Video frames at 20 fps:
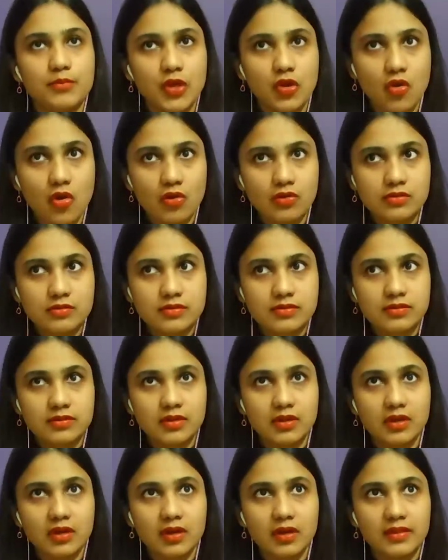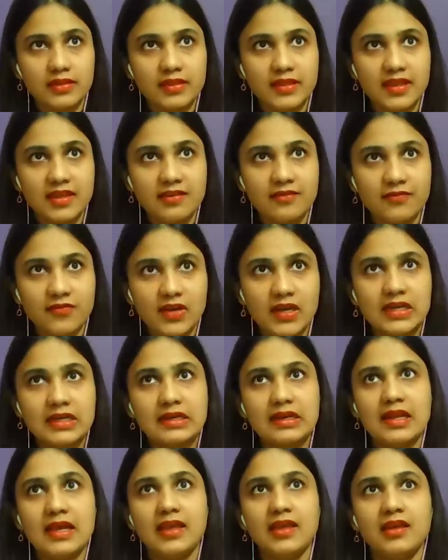because they felt
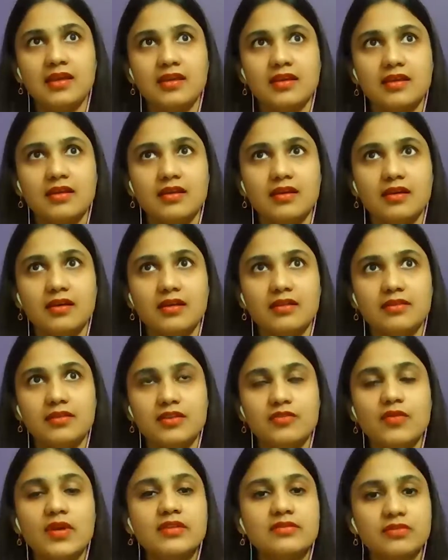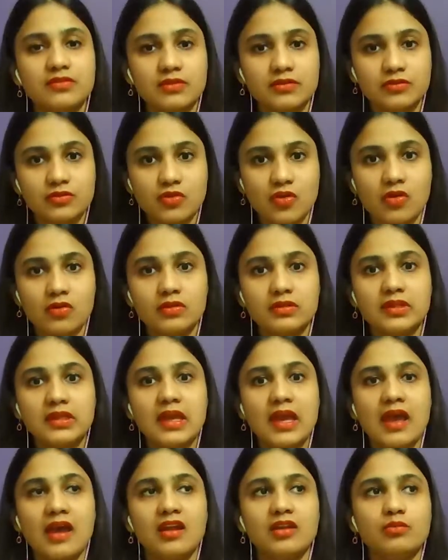like the Western
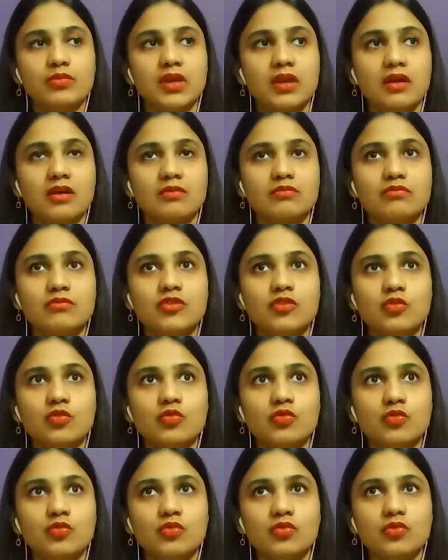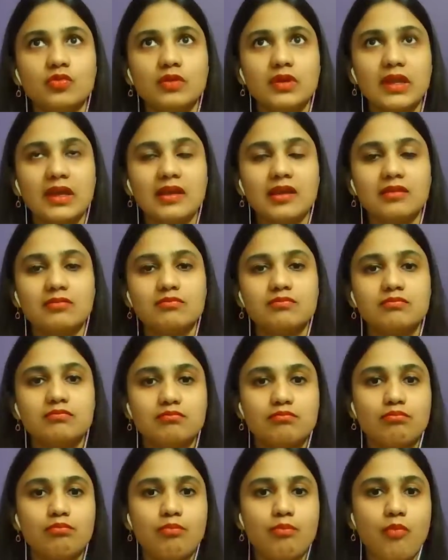astrology had become too like
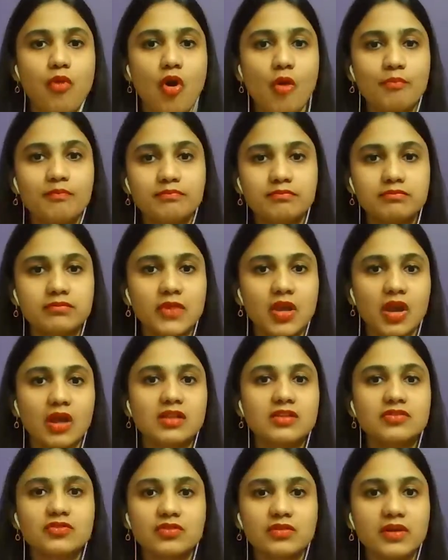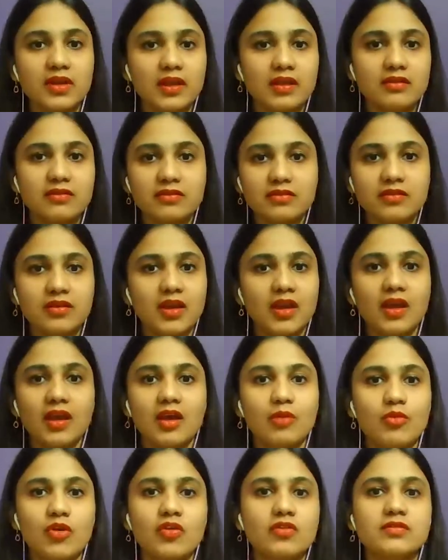pop
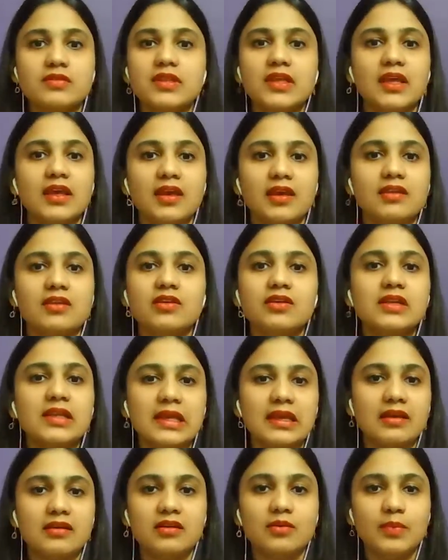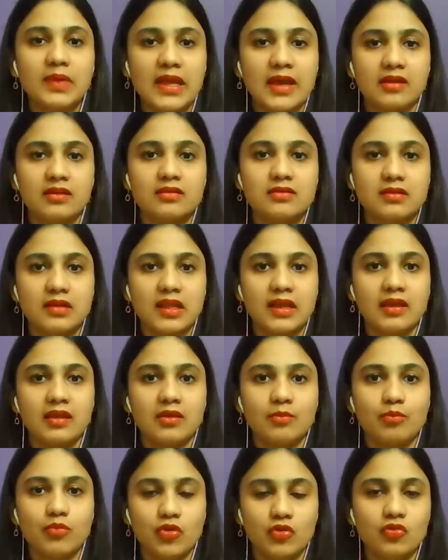culture-ish because they inculcated planets
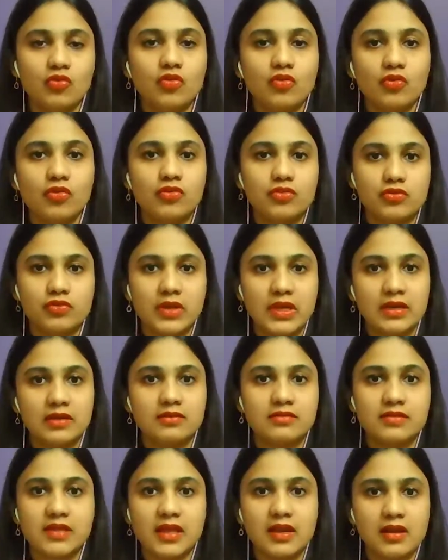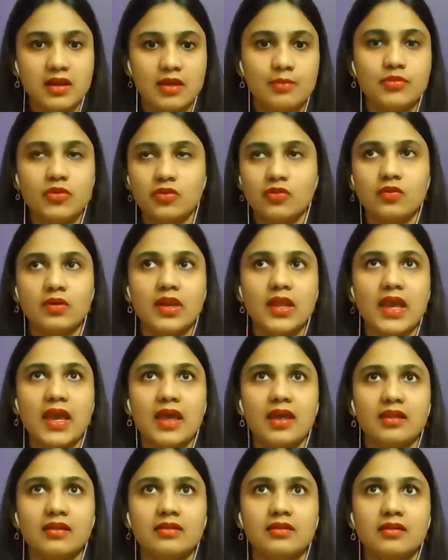like Pluto, Uranus, and Neptune,
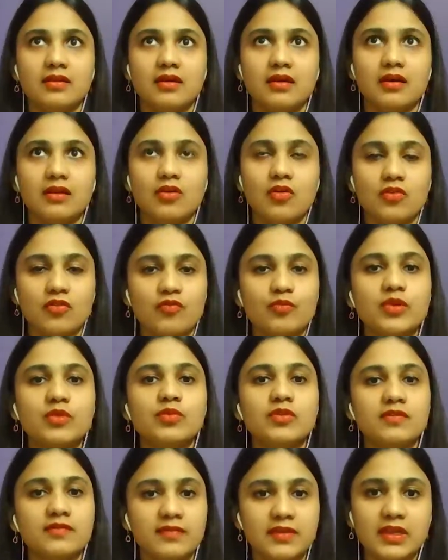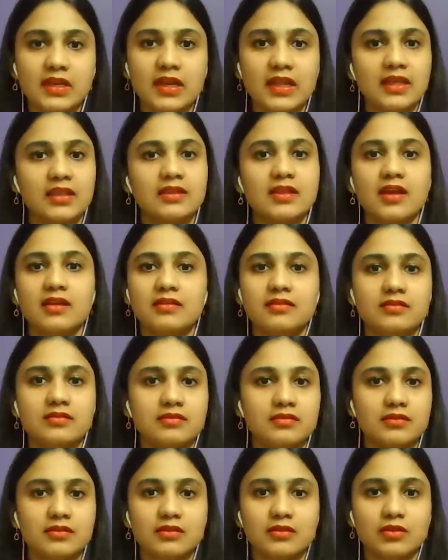and a lot of people feel like that
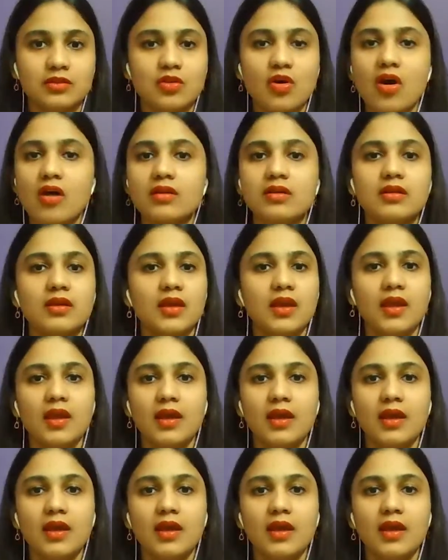is not